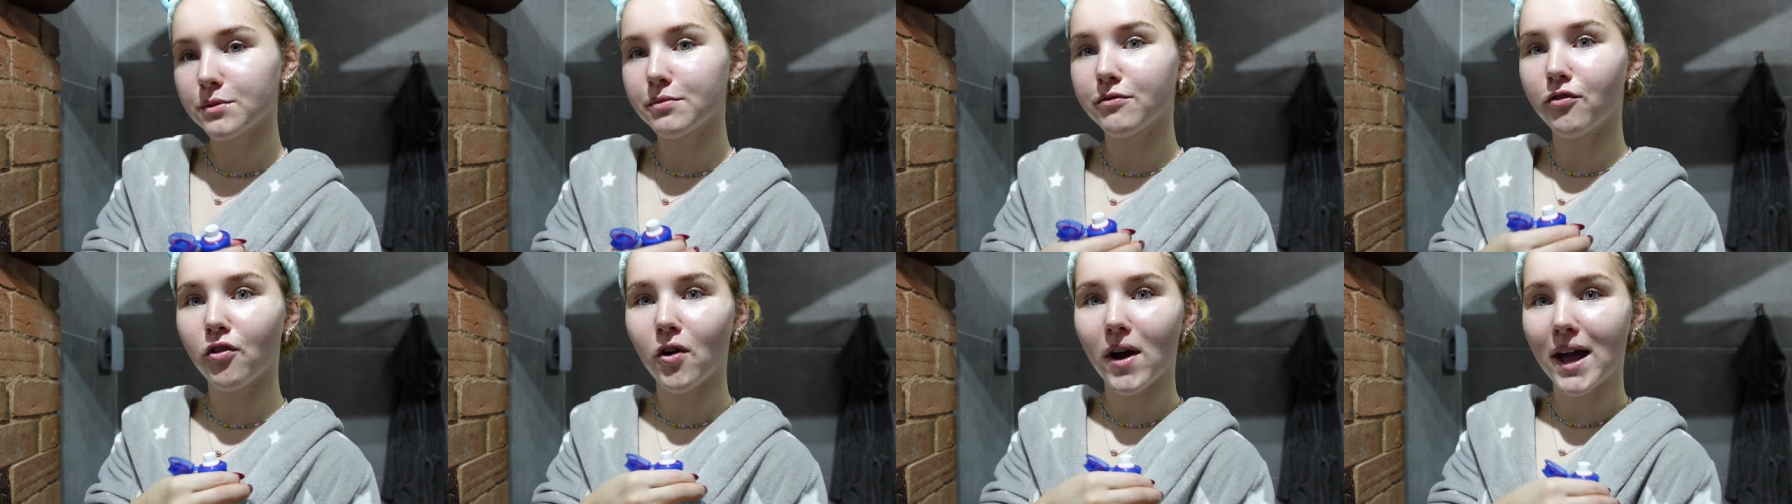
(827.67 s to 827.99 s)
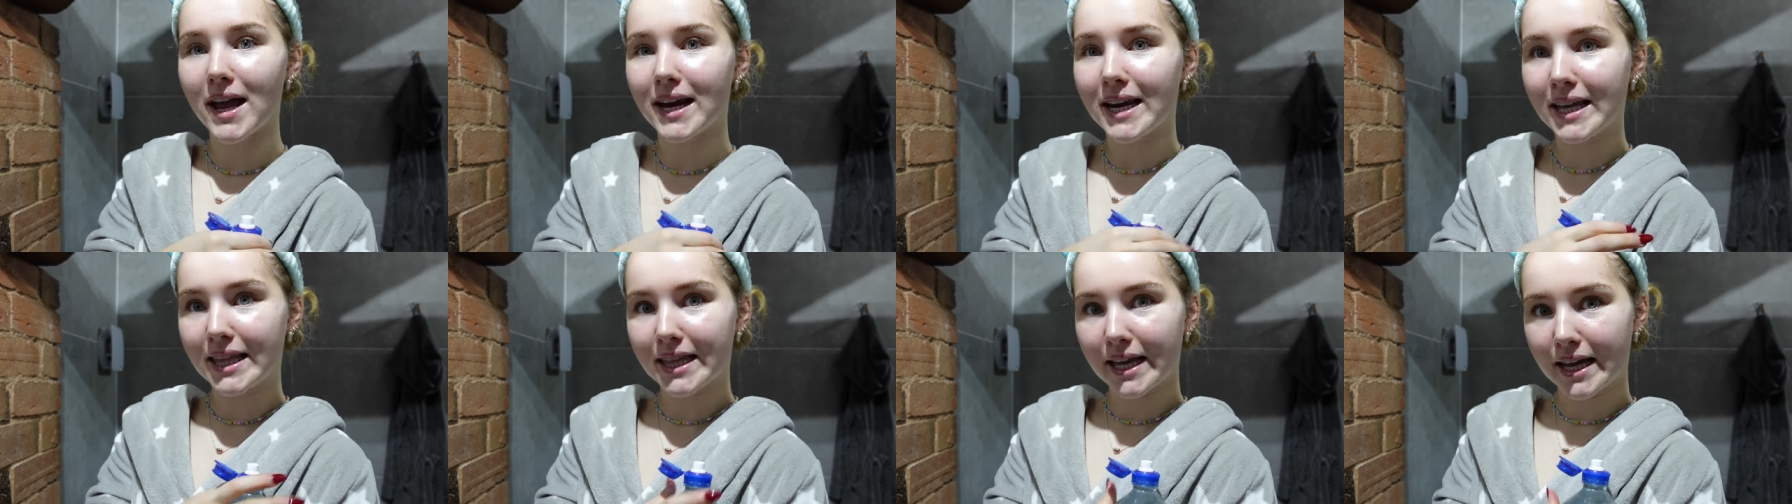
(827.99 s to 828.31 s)
before
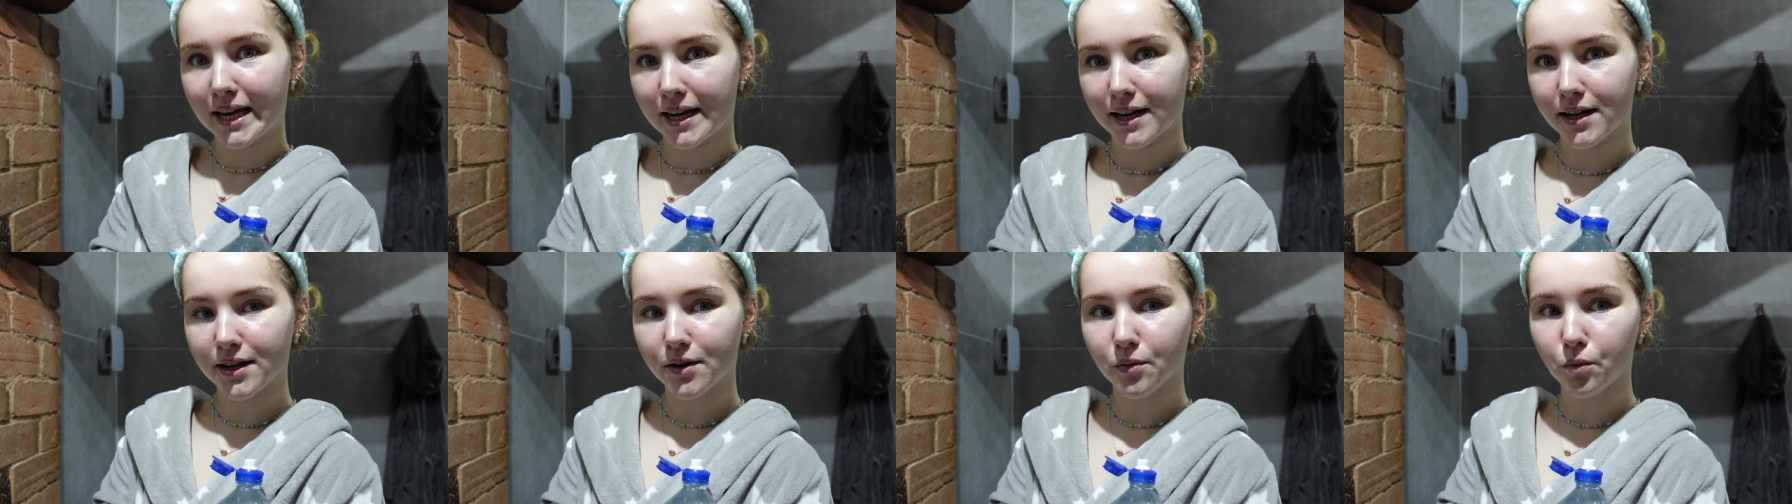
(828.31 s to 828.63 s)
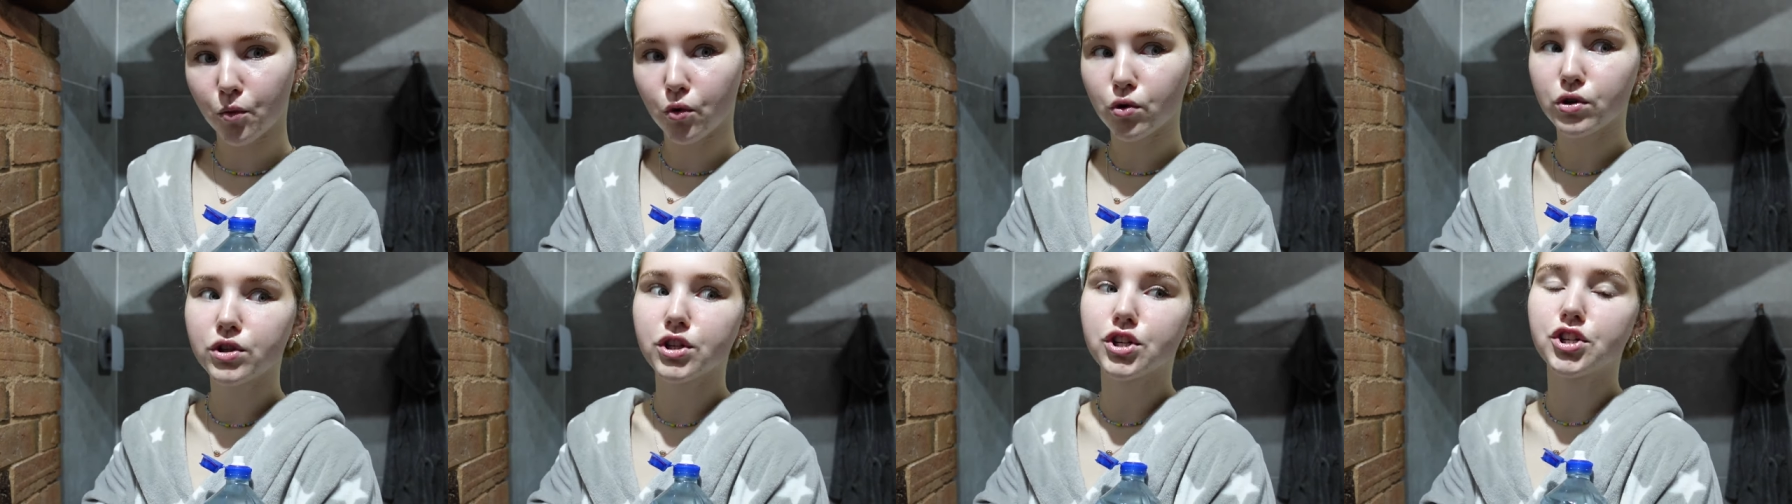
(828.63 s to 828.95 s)
anything.
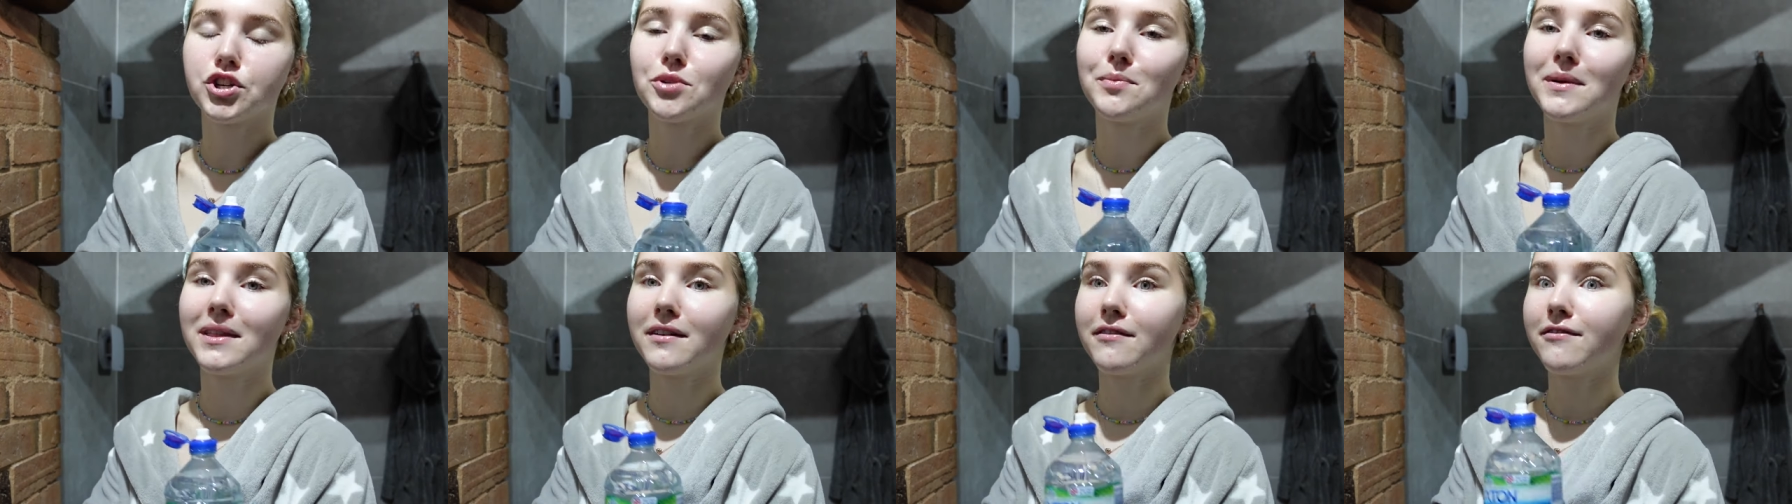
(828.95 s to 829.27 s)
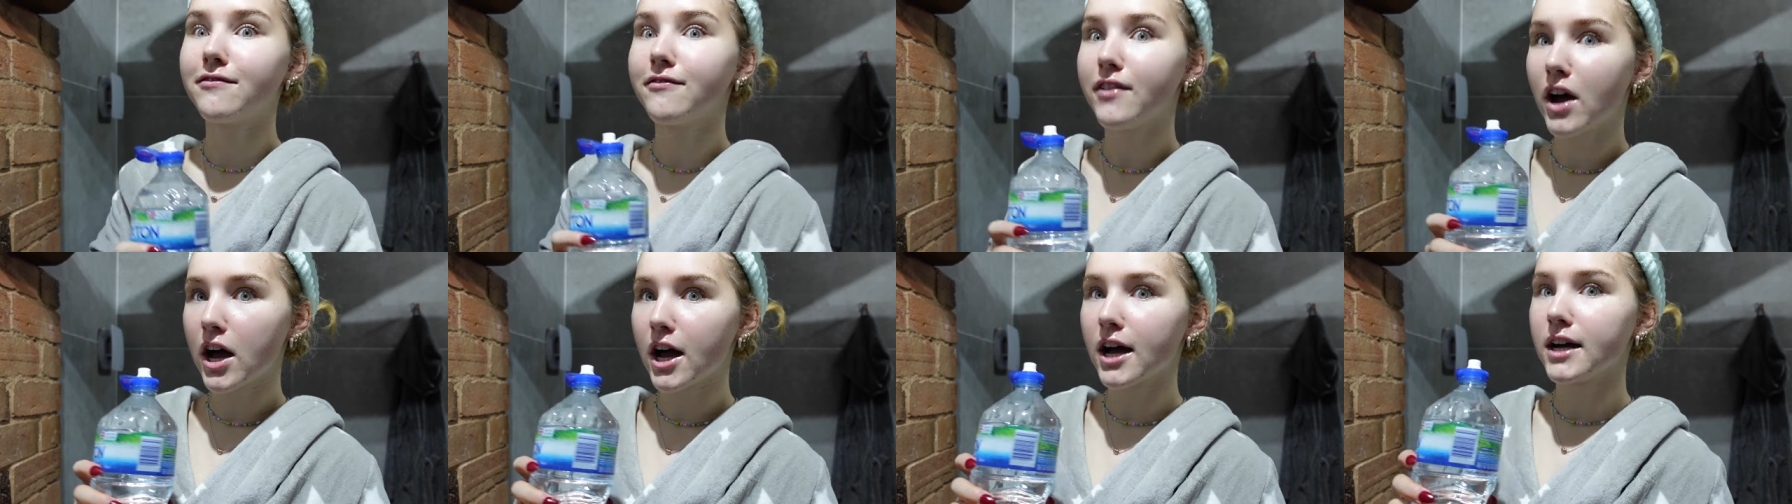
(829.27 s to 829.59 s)
Water should be the
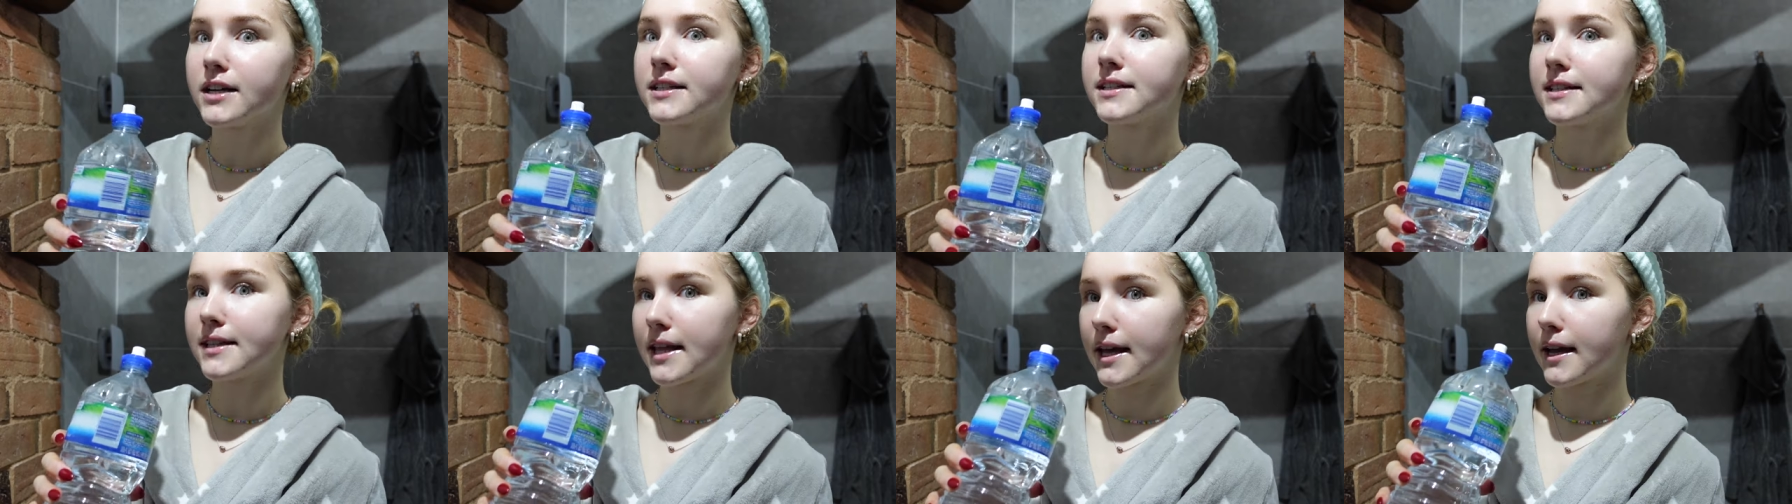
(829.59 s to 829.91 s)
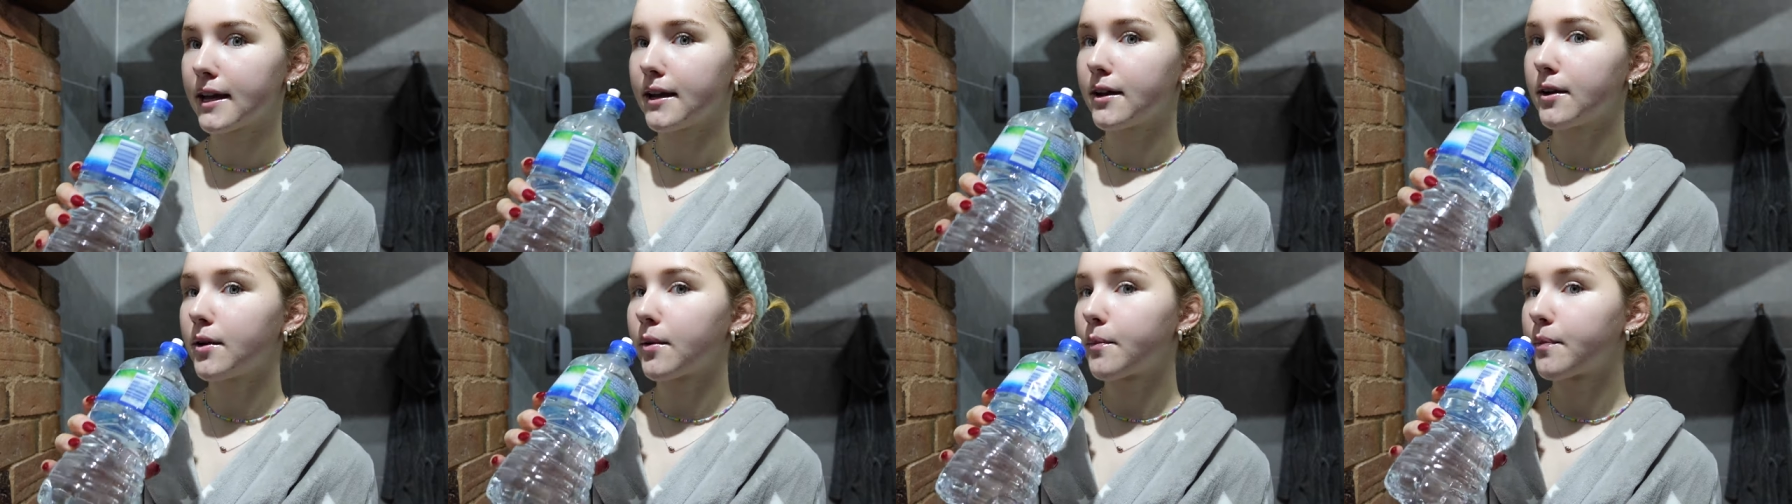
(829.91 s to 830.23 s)
first
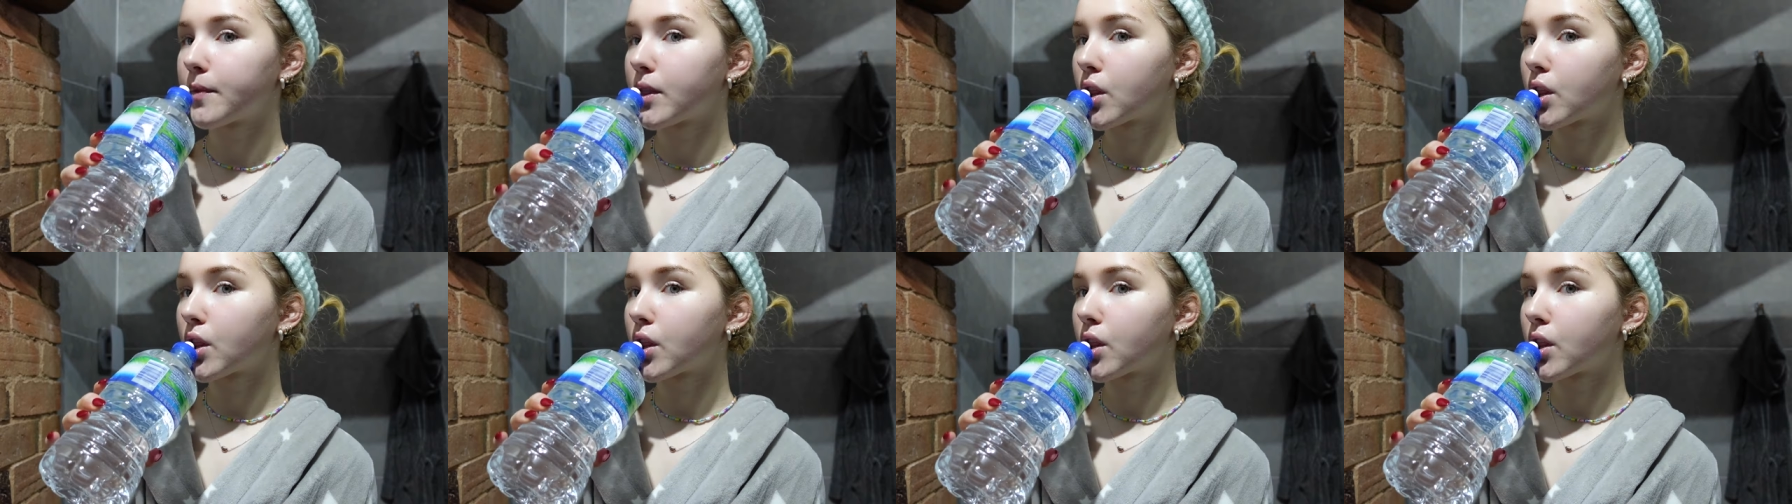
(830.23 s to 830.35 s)
thing.